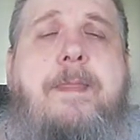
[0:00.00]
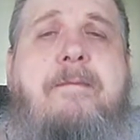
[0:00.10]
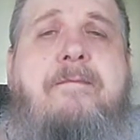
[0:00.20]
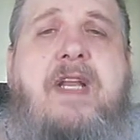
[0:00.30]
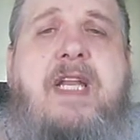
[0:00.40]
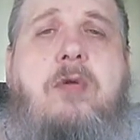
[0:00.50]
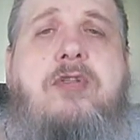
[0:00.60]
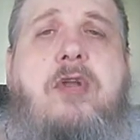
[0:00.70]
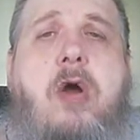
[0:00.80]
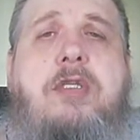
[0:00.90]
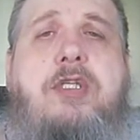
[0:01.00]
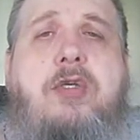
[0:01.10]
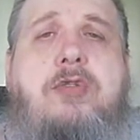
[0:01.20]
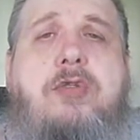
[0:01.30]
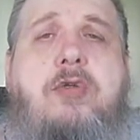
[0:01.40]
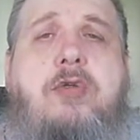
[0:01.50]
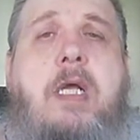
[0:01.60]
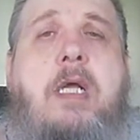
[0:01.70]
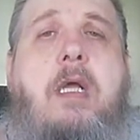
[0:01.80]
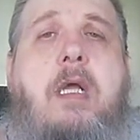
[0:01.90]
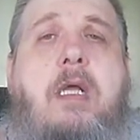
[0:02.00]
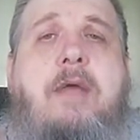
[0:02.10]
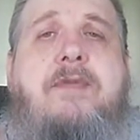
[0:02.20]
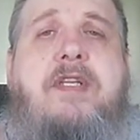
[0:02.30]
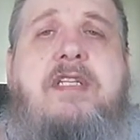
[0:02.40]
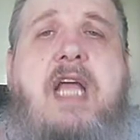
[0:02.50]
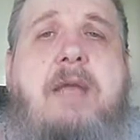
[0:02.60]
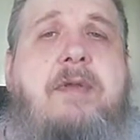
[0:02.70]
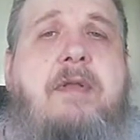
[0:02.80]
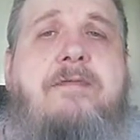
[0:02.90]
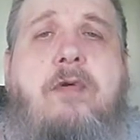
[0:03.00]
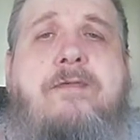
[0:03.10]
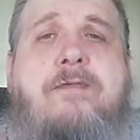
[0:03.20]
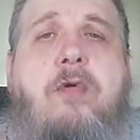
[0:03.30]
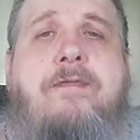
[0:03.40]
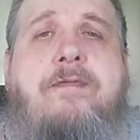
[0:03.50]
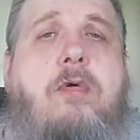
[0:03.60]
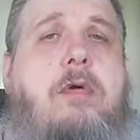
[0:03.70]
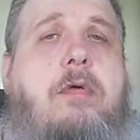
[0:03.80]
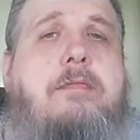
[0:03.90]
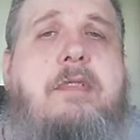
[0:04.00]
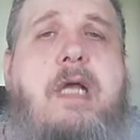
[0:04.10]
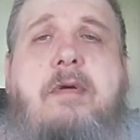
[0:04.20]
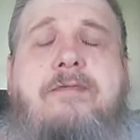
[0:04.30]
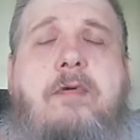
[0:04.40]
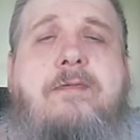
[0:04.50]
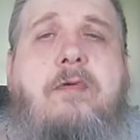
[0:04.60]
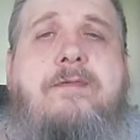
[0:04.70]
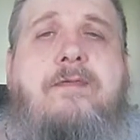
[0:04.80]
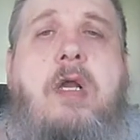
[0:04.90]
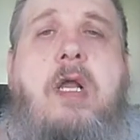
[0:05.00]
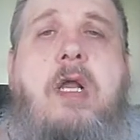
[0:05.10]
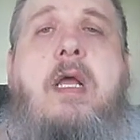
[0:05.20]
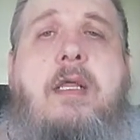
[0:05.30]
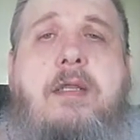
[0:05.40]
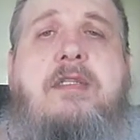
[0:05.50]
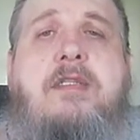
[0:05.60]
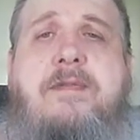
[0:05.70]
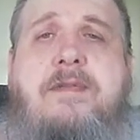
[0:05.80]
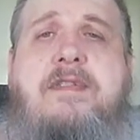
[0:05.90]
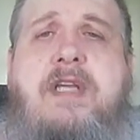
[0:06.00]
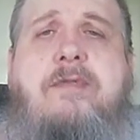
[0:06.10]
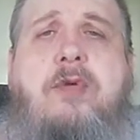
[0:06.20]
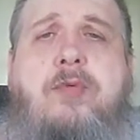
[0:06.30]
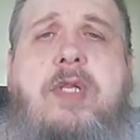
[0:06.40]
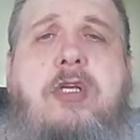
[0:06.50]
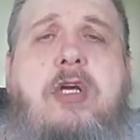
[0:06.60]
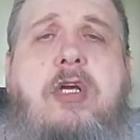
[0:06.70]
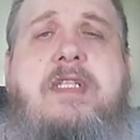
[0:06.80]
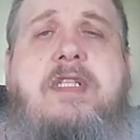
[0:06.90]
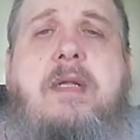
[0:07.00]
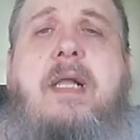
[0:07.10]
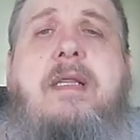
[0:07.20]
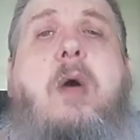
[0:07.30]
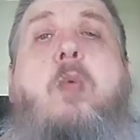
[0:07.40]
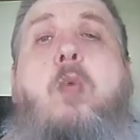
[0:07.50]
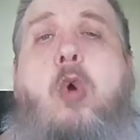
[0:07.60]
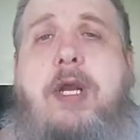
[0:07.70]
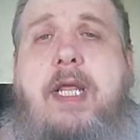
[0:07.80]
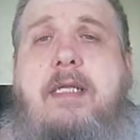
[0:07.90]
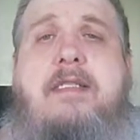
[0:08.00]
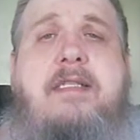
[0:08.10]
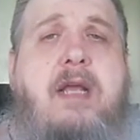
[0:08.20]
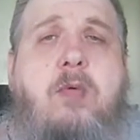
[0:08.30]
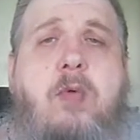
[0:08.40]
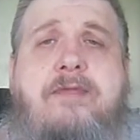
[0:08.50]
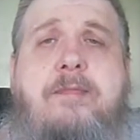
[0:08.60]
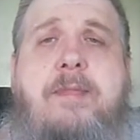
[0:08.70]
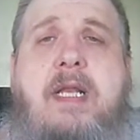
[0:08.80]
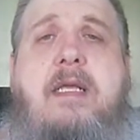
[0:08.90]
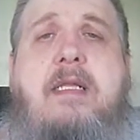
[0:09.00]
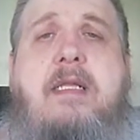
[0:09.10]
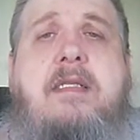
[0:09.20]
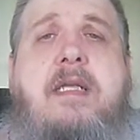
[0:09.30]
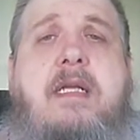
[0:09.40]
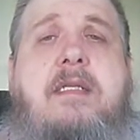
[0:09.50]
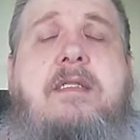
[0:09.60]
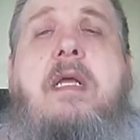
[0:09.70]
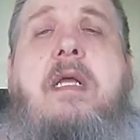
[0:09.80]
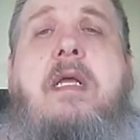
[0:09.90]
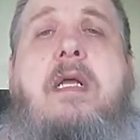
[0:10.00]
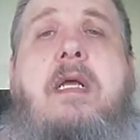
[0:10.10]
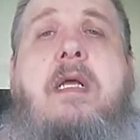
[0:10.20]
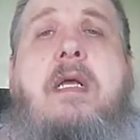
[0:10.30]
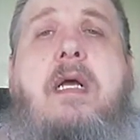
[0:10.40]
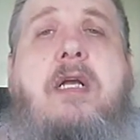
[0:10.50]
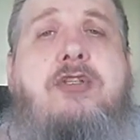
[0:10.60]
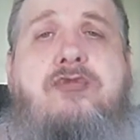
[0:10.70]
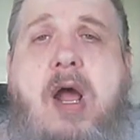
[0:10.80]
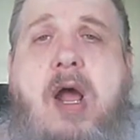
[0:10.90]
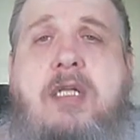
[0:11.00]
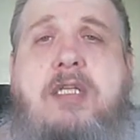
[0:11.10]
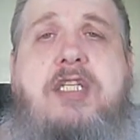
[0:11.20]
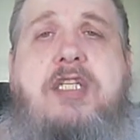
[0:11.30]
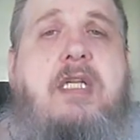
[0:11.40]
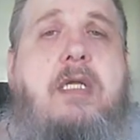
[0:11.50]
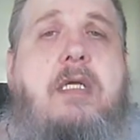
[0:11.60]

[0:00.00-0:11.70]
videos on YouTube. If you just type in 444, 444, there's several really good ones. Warning, stay away from anything that says astrology,